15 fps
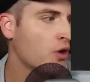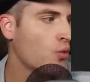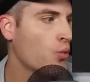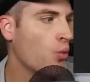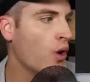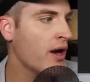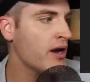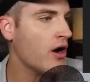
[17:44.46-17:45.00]

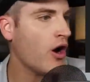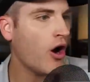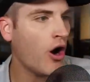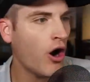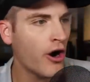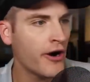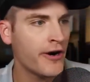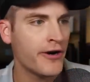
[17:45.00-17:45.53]
What
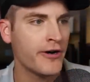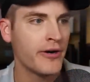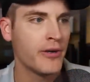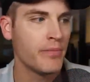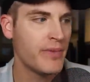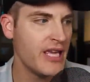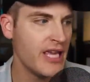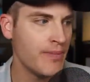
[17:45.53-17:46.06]
are
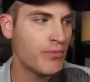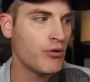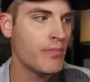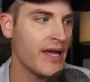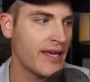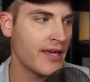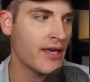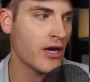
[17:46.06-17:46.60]
people
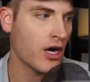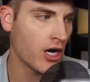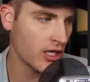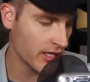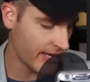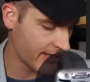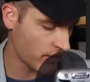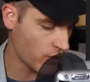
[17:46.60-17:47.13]
making
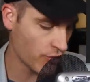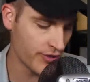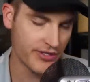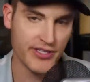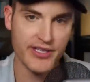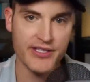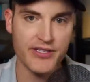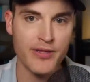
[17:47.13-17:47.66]
online
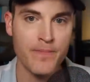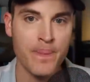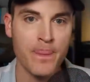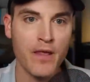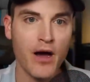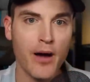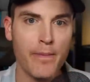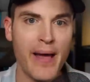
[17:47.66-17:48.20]
courses
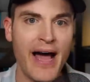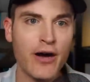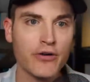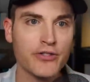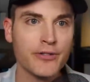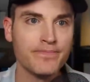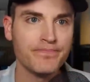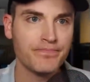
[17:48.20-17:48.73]
about?